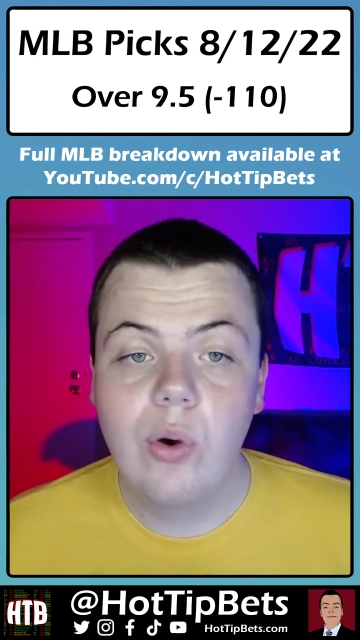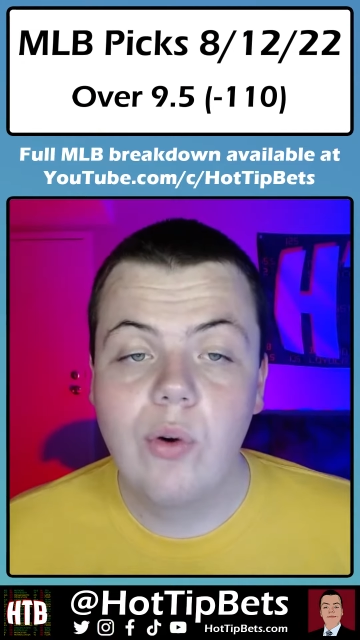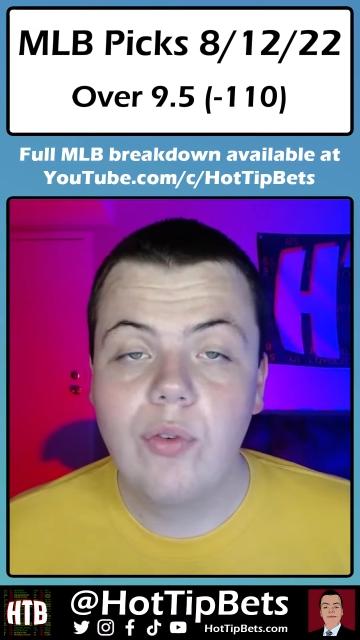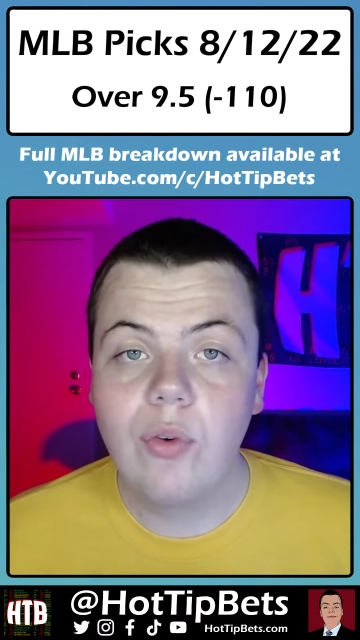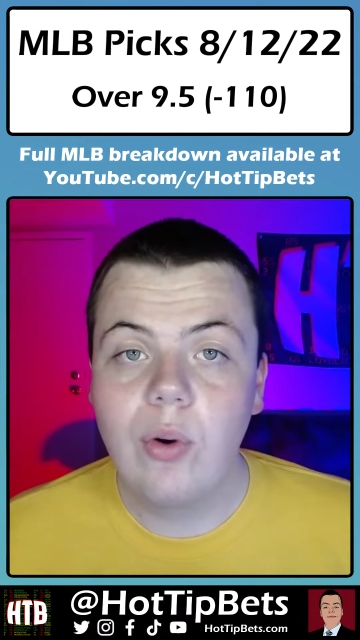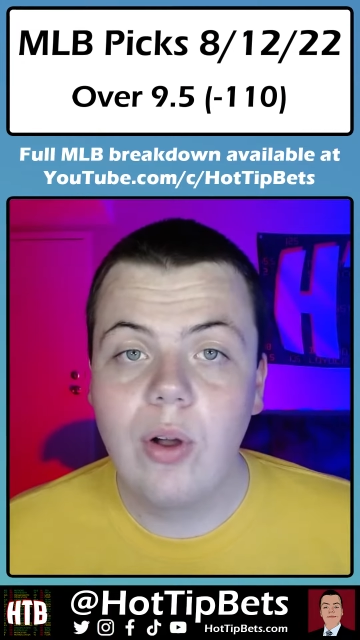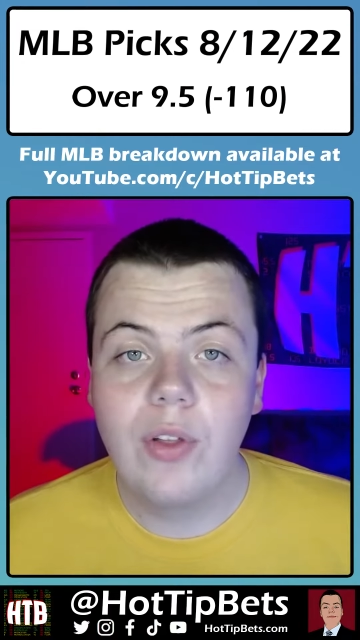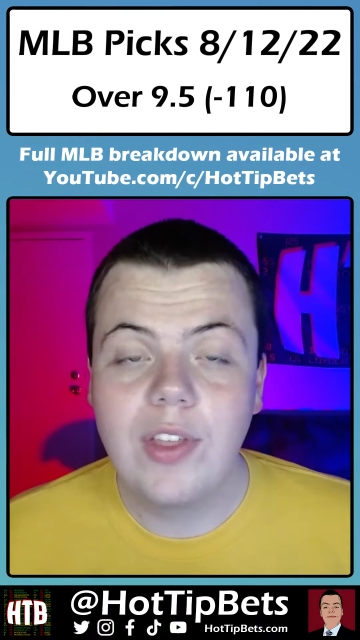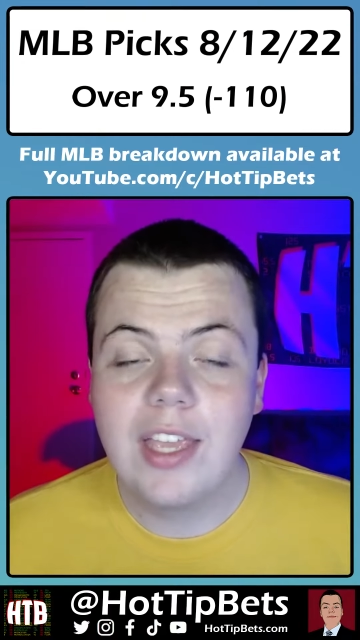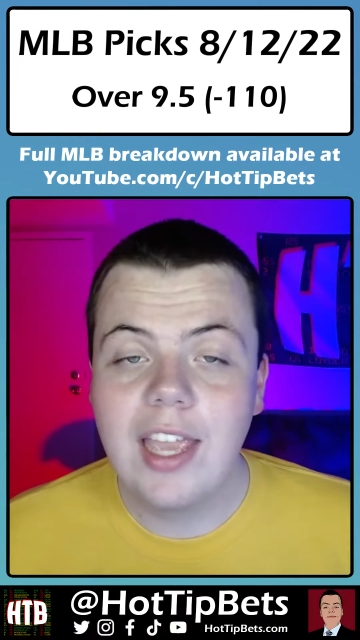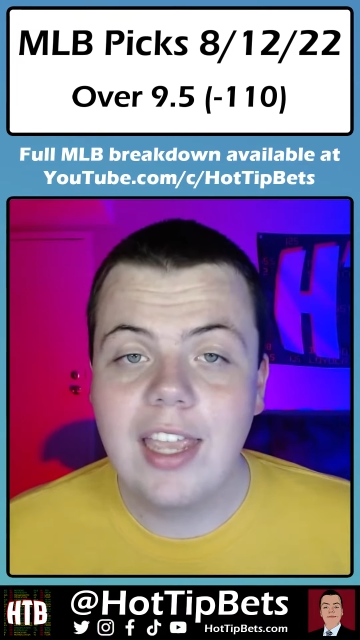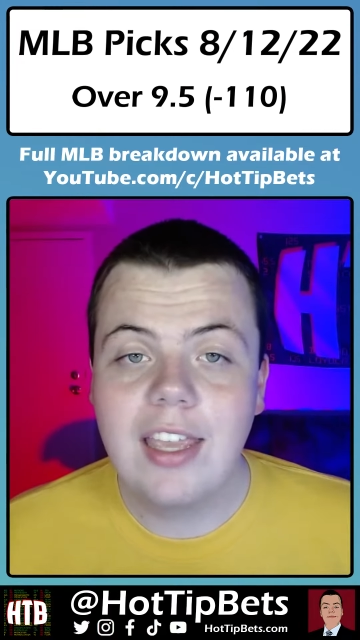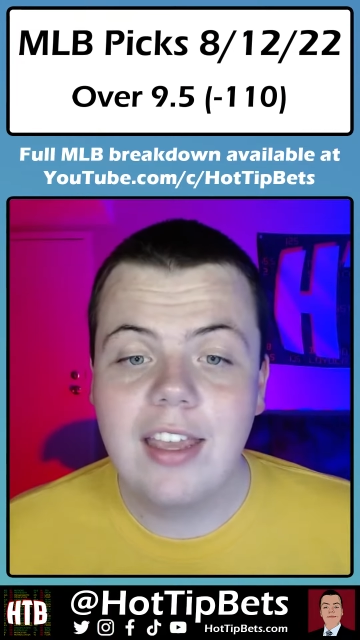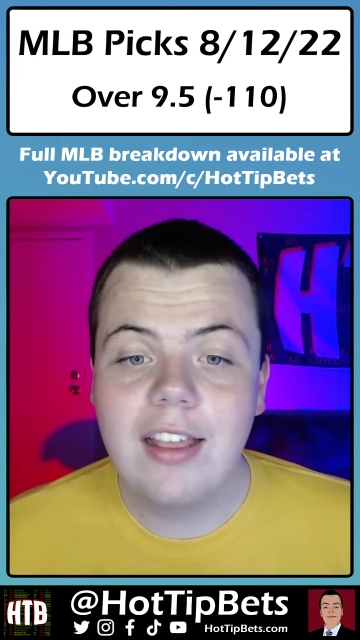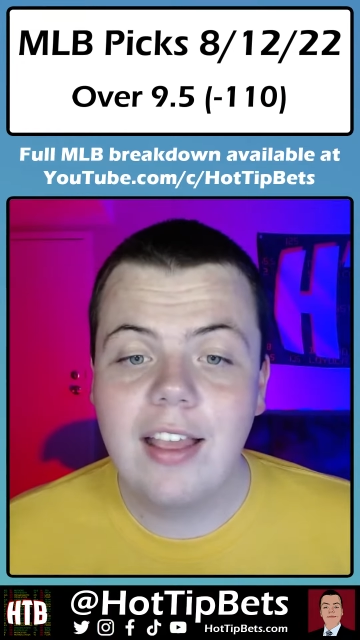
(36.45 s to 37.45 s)
Overall, the
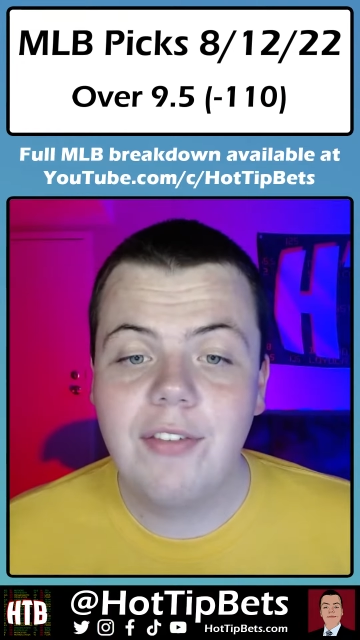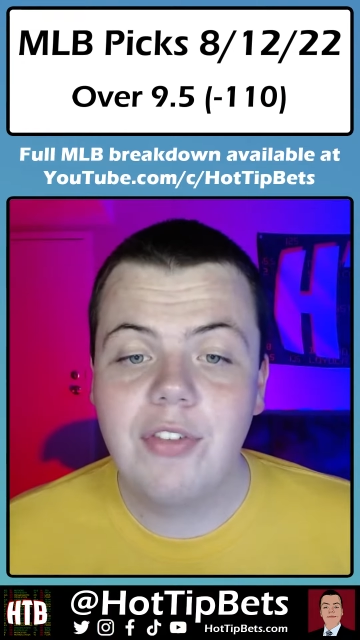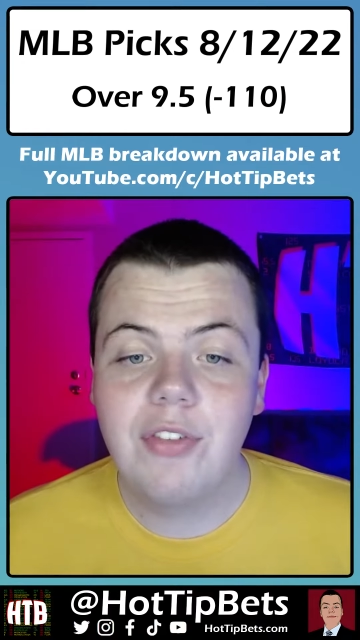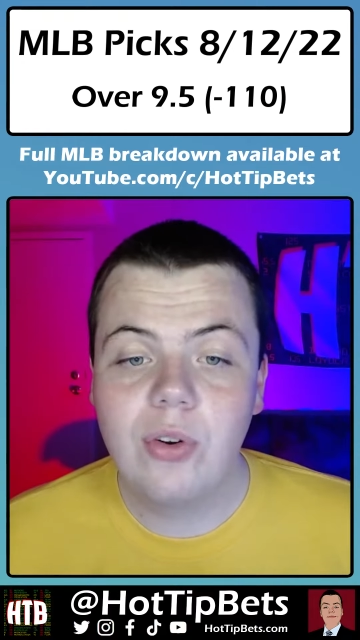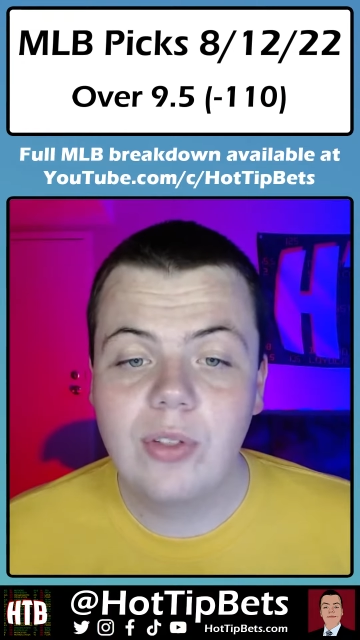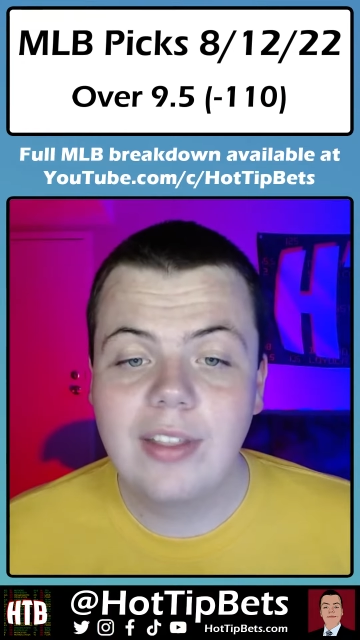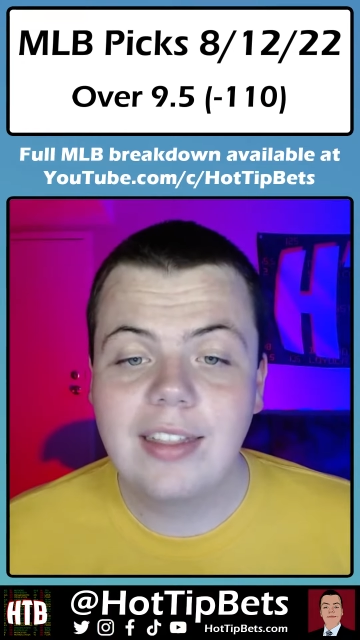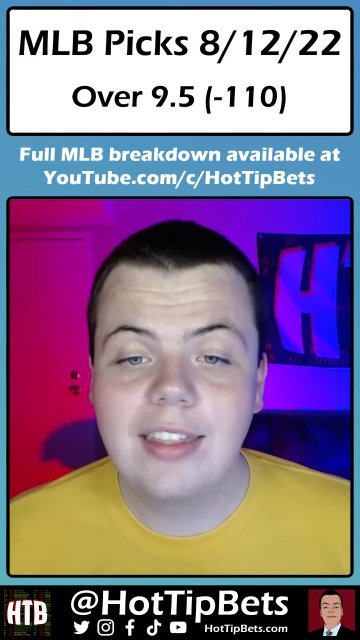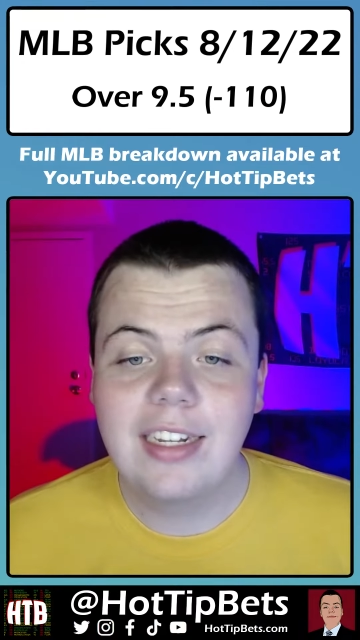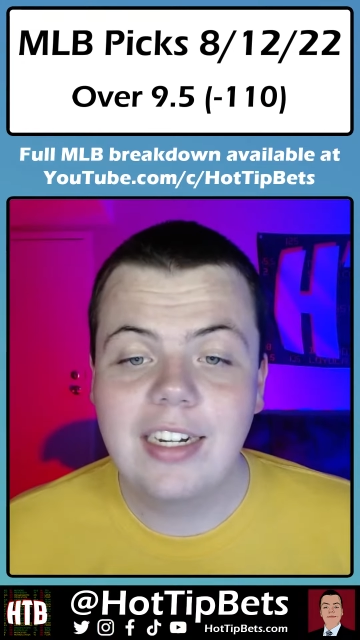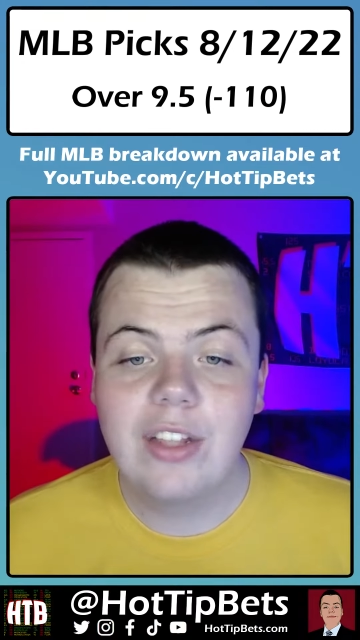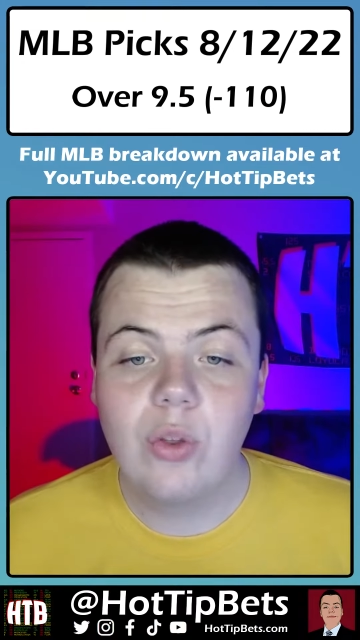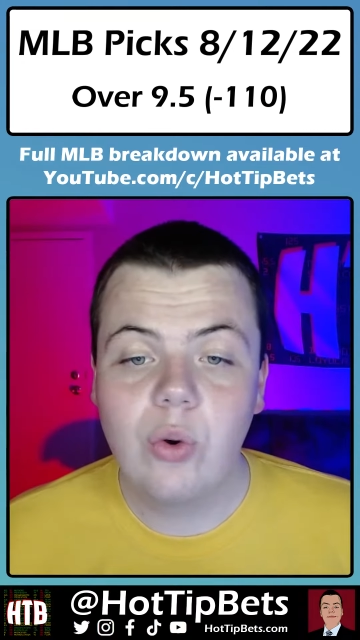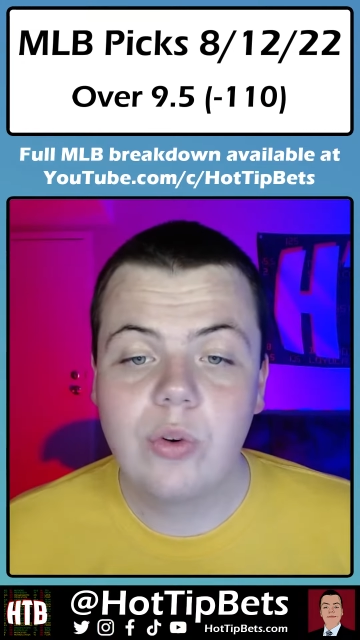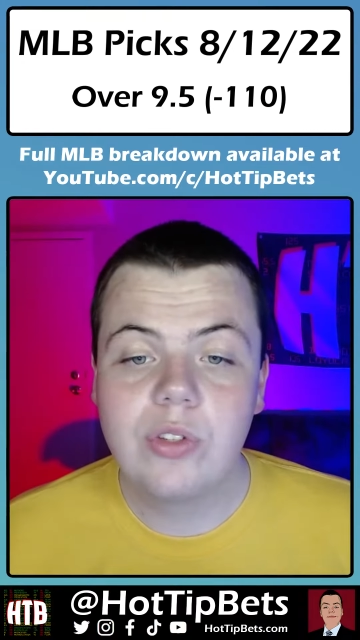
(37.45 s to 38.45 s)
Yankees have certainly
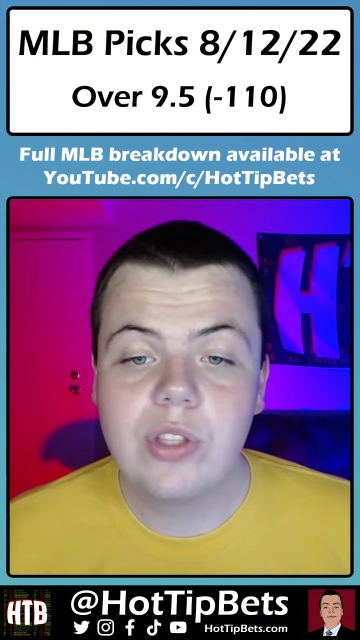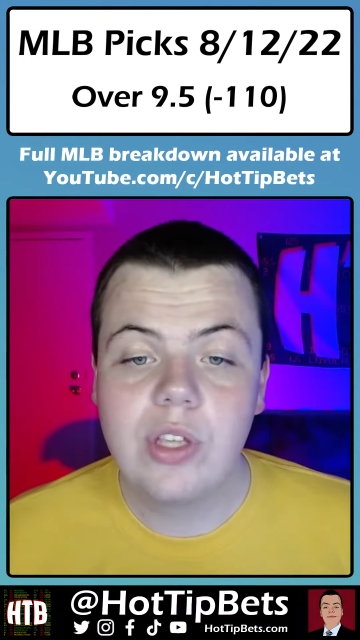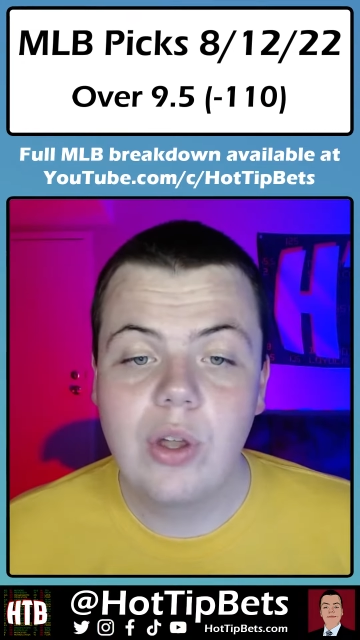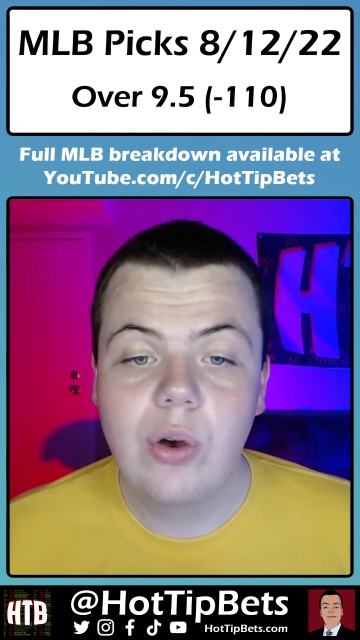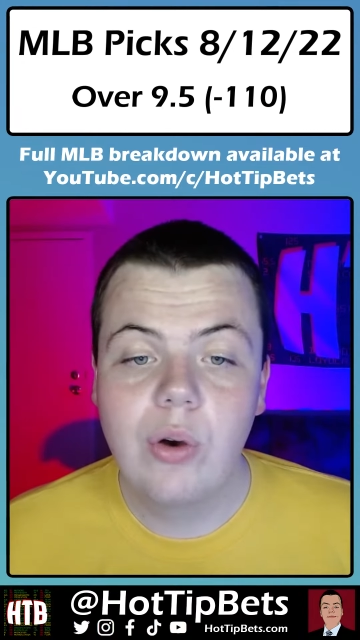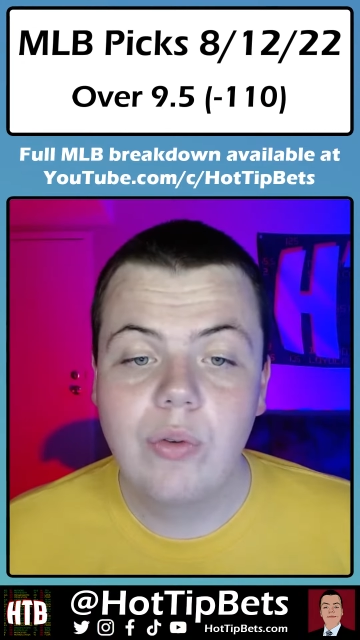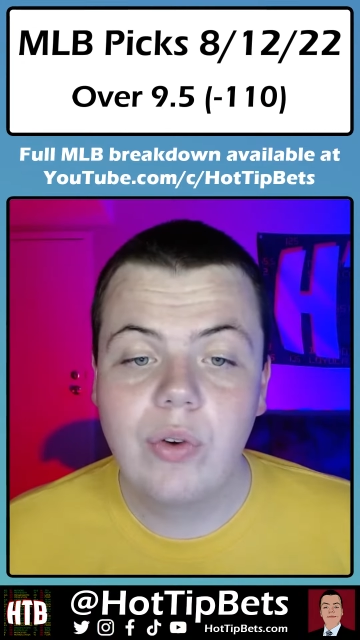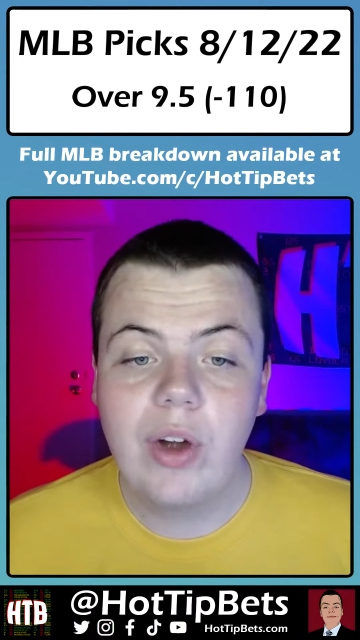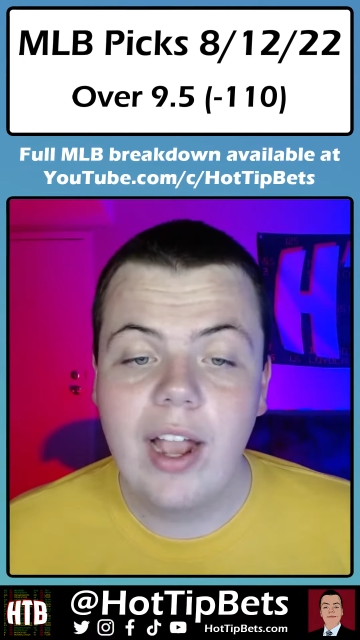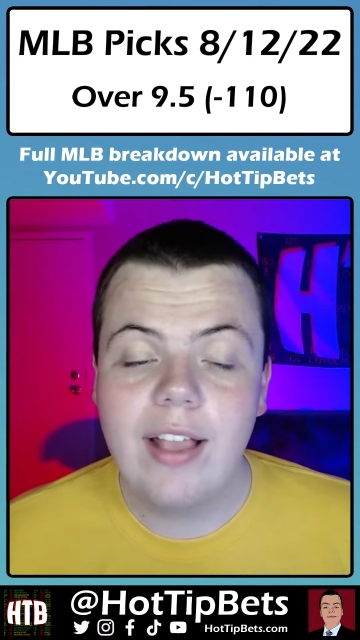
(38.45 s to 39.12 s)
leaned towards the over